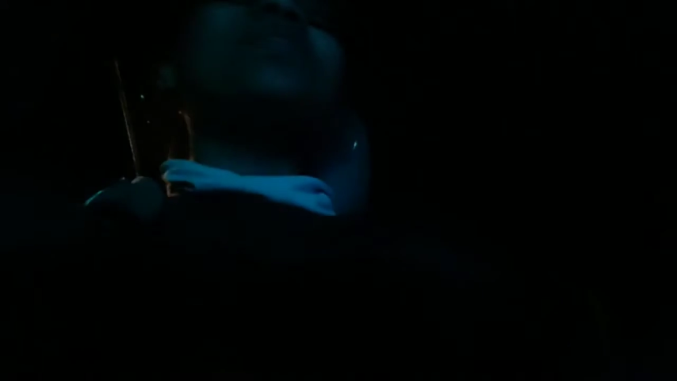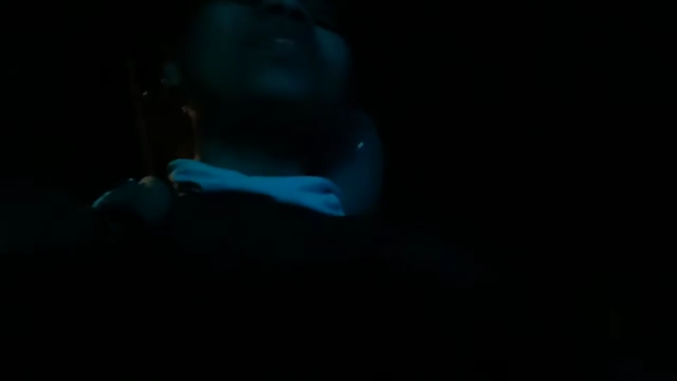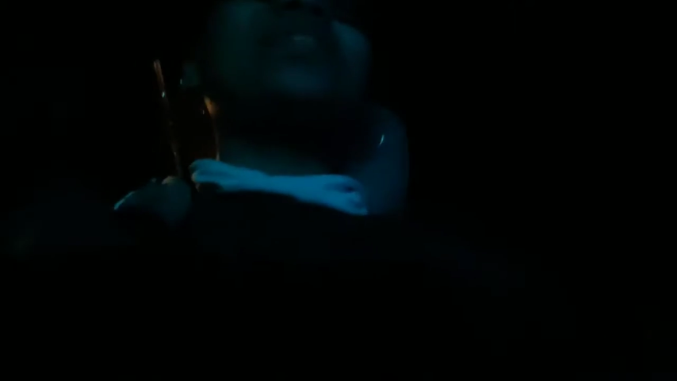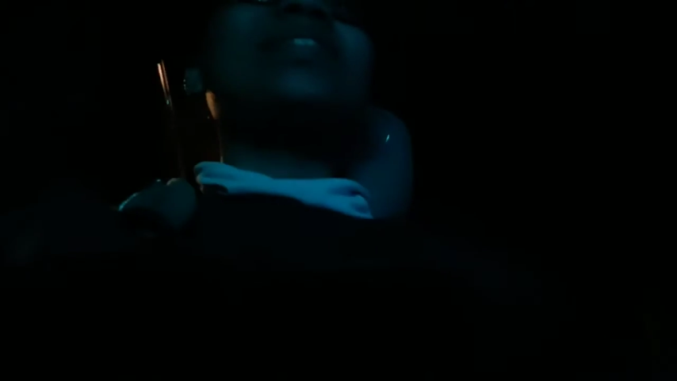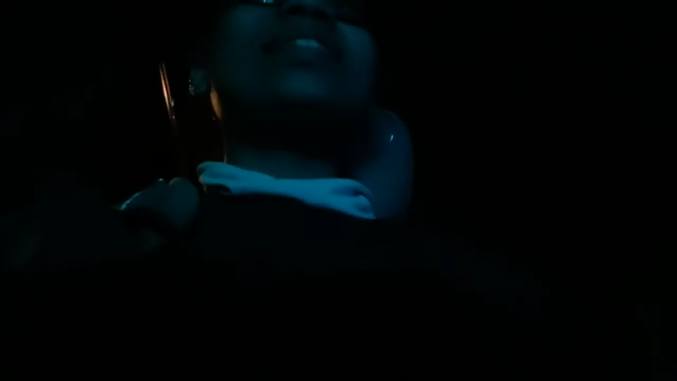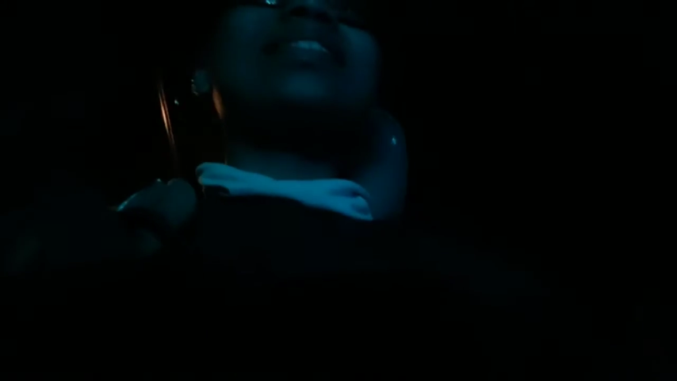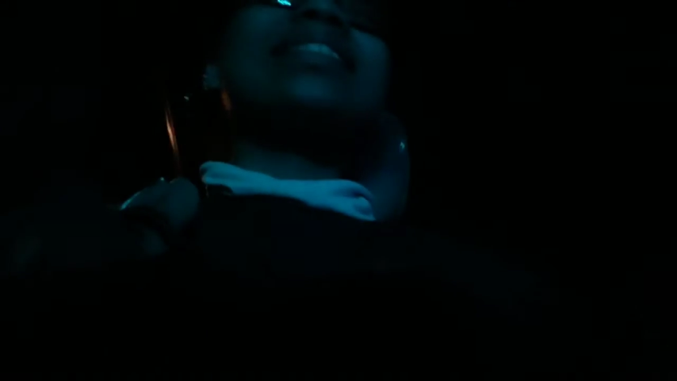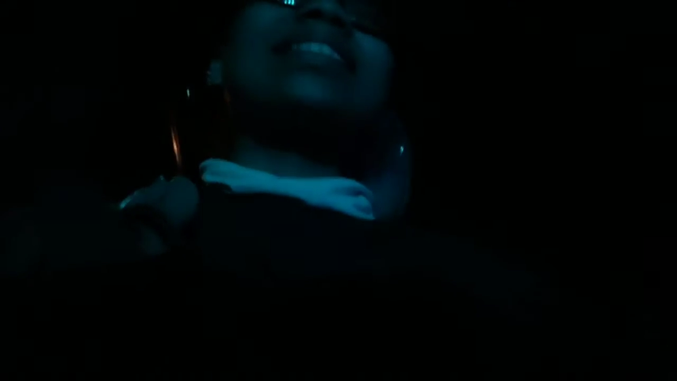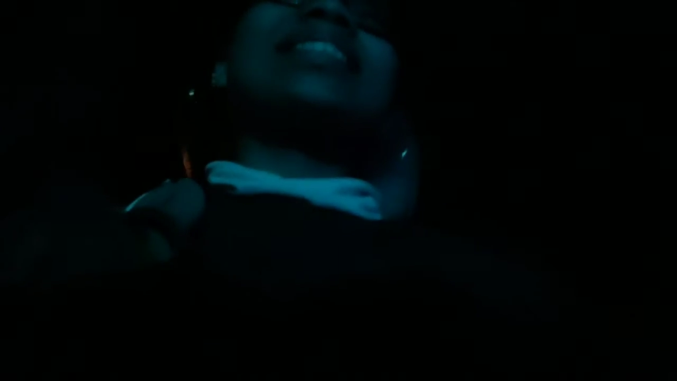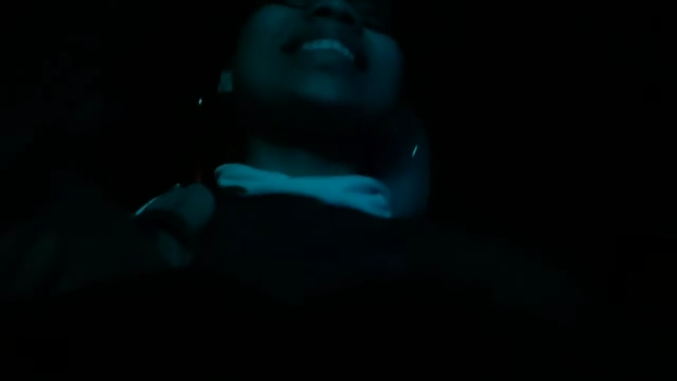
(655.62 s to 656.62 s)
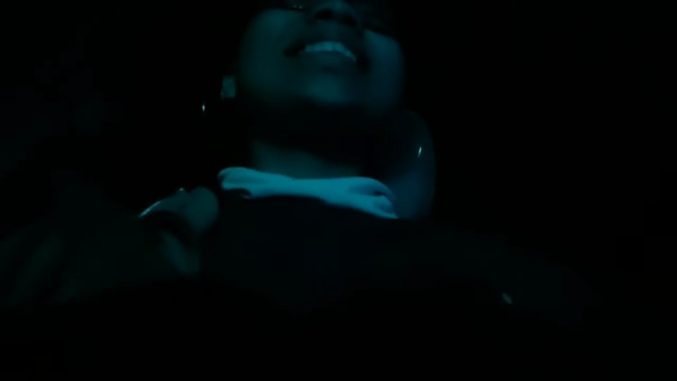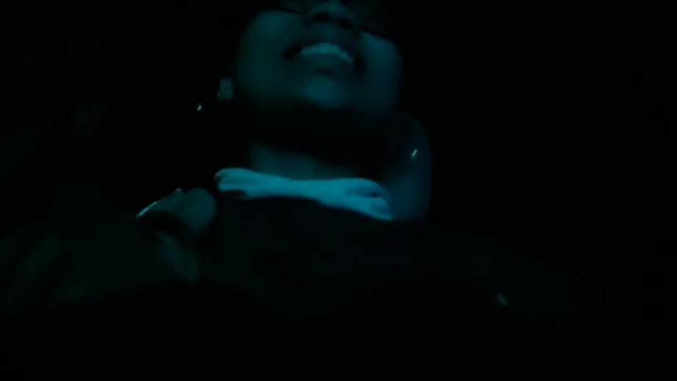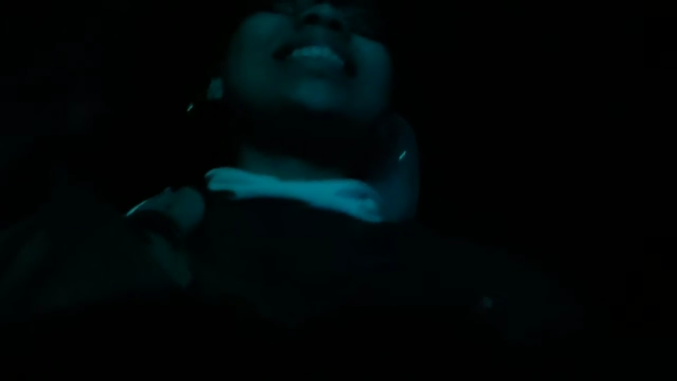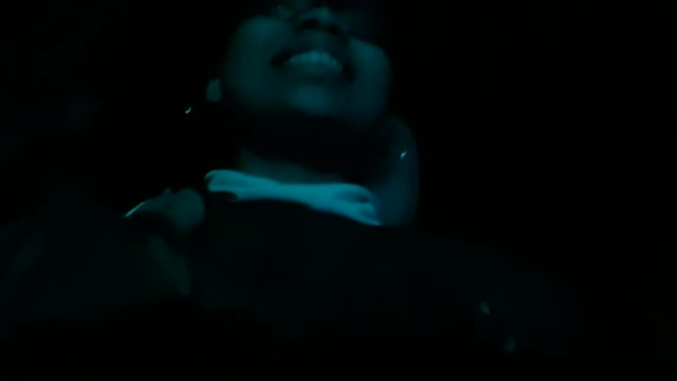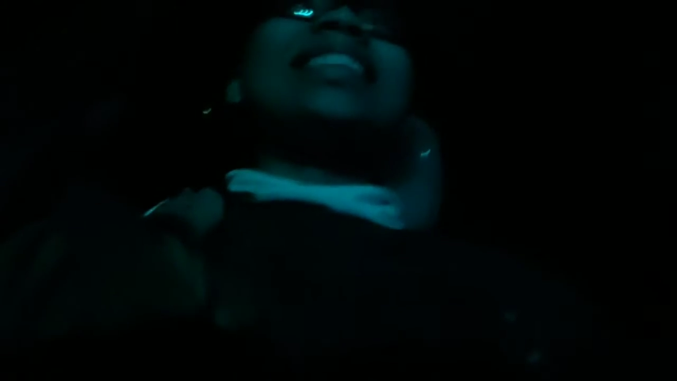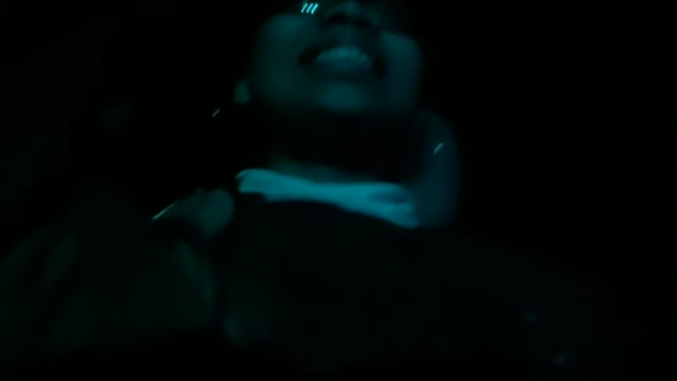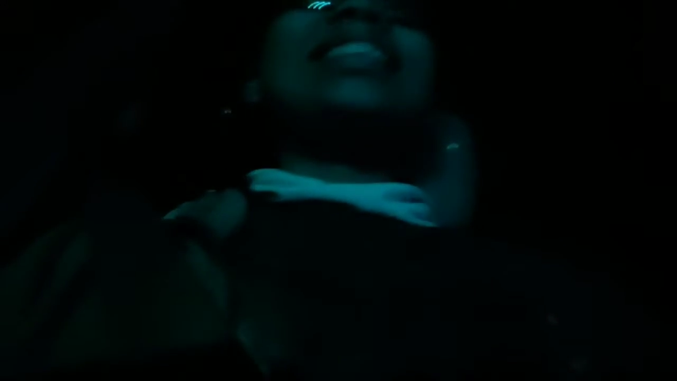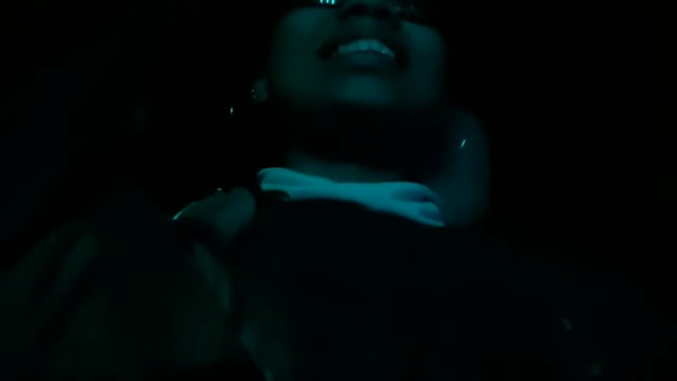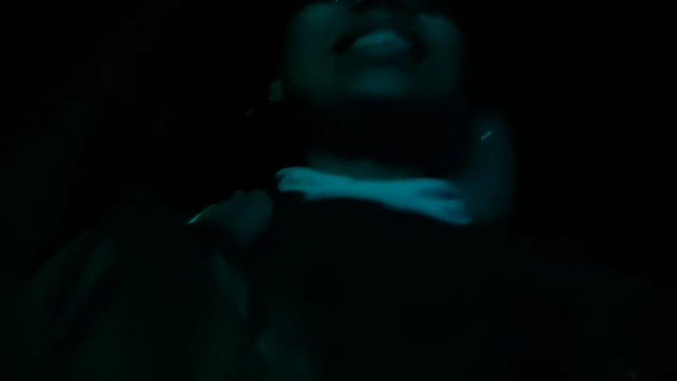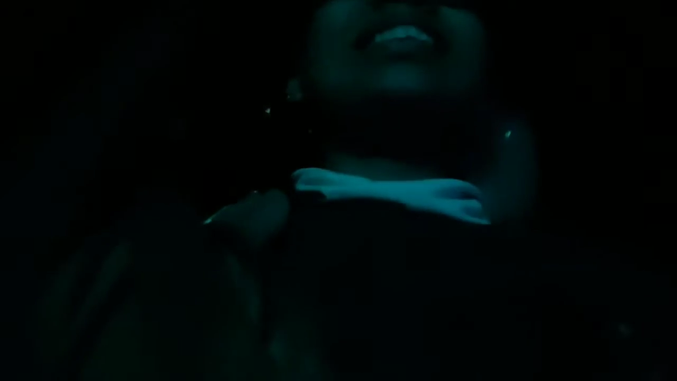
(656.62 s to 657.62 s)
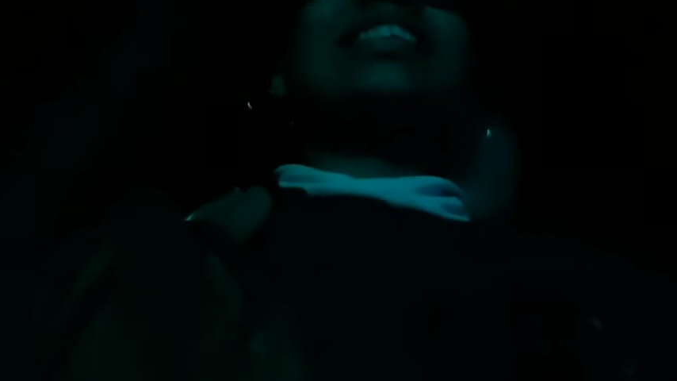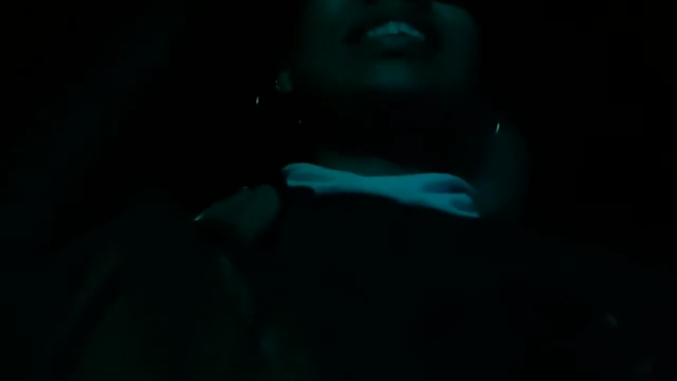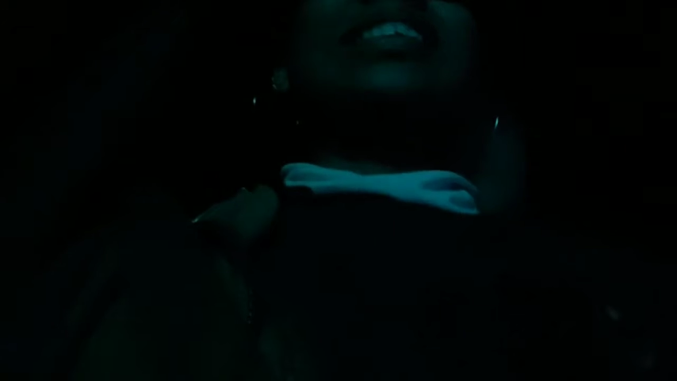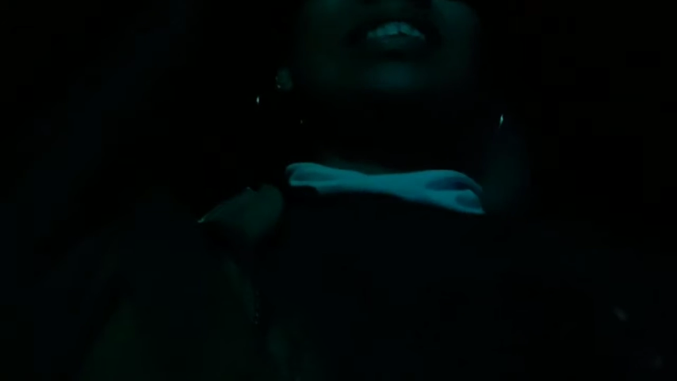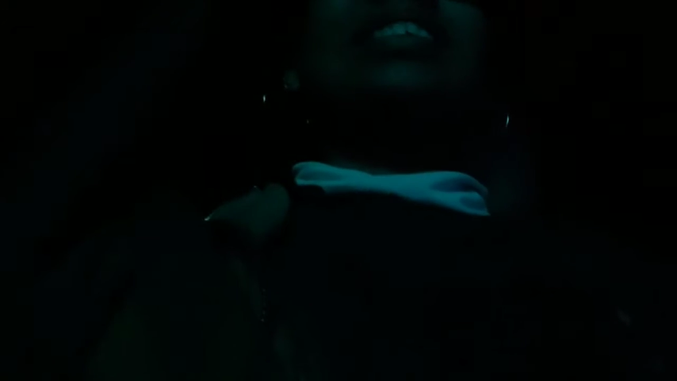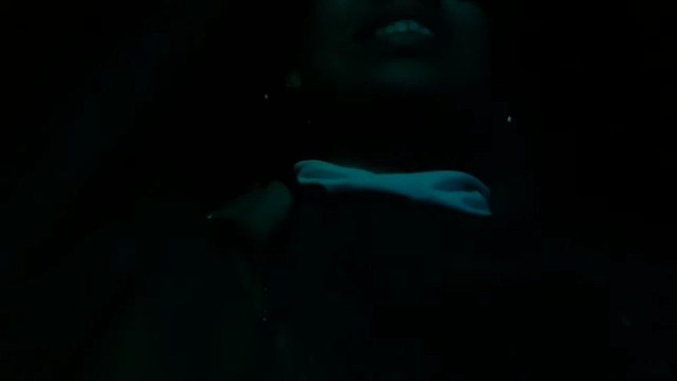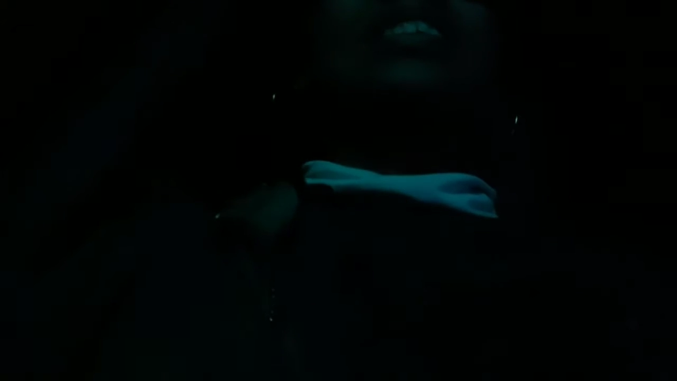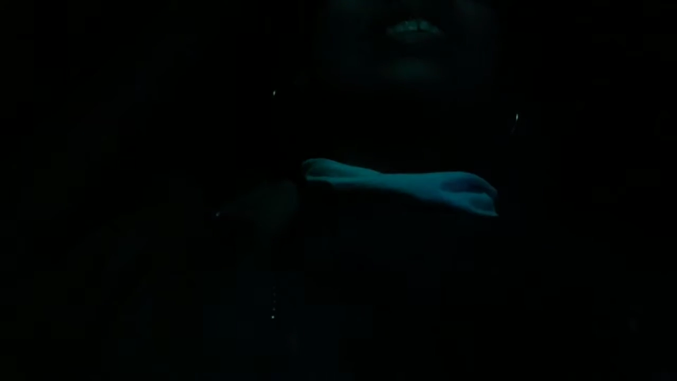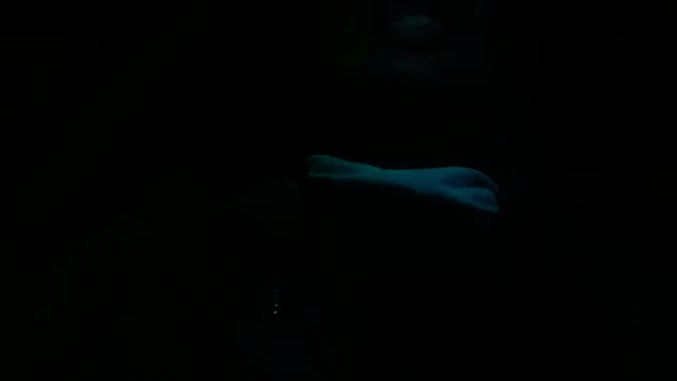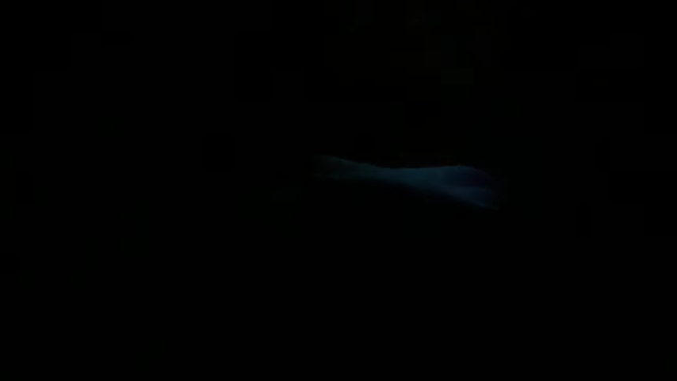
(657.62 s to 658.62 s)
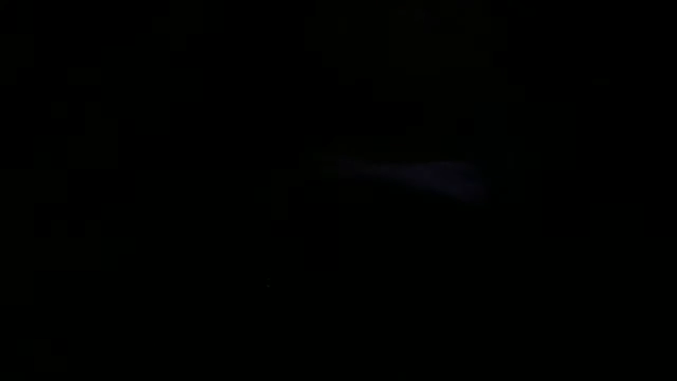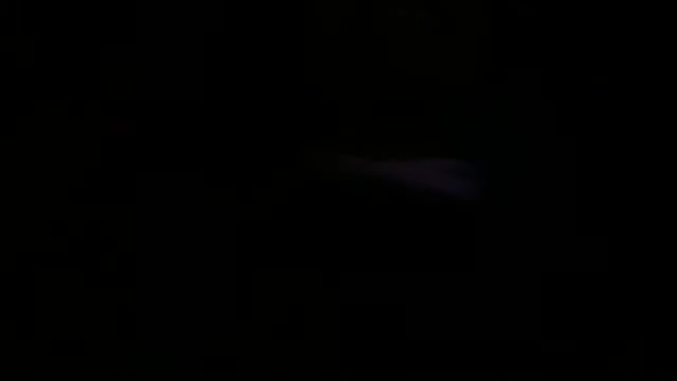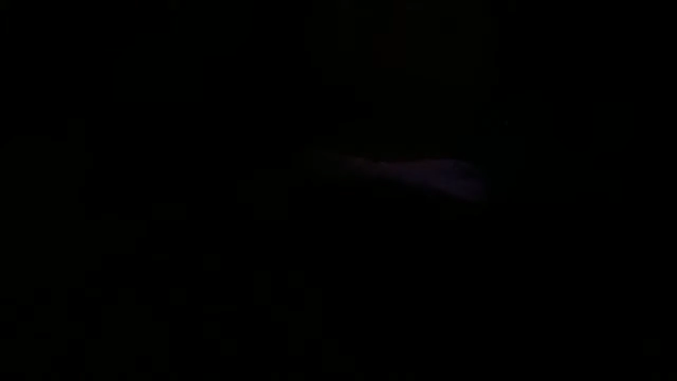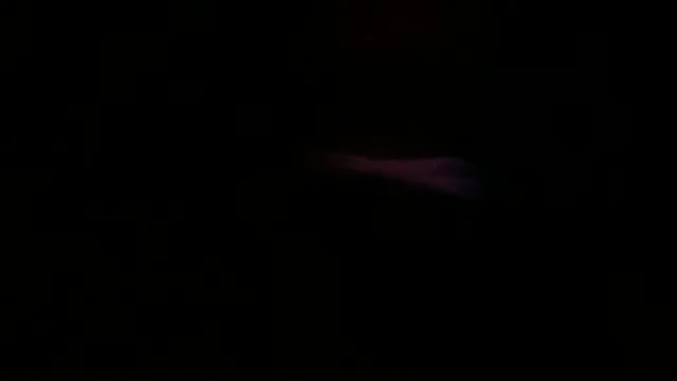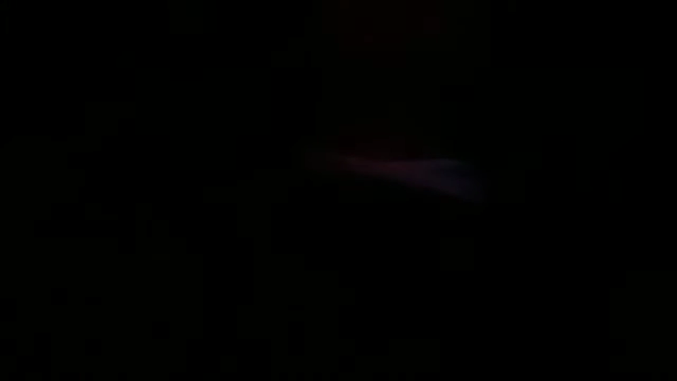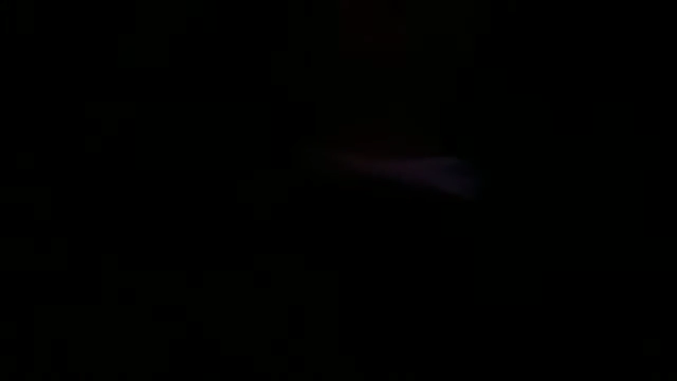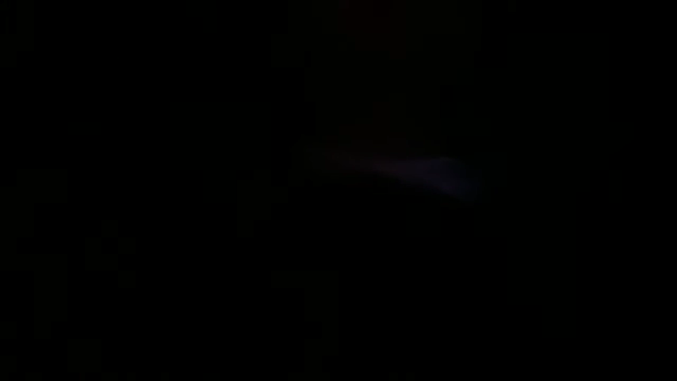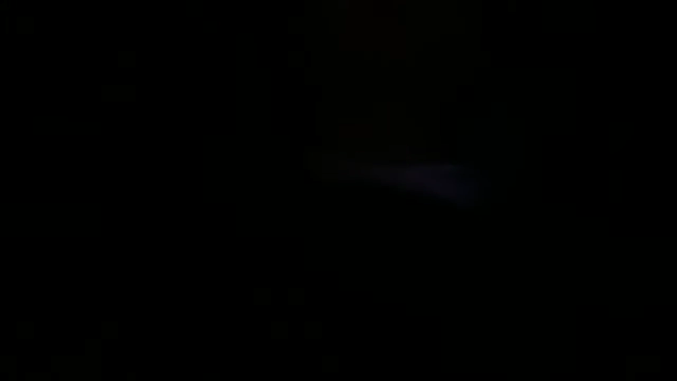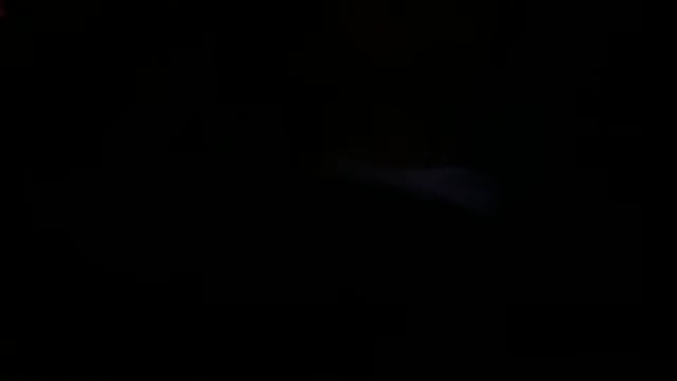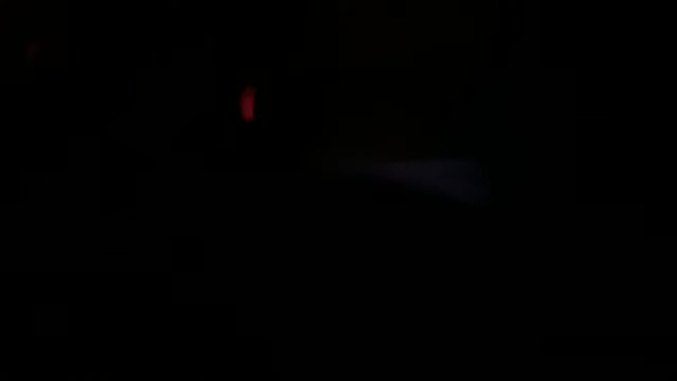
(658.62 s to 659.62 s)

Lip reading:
No face is visible, so there are no lips to read.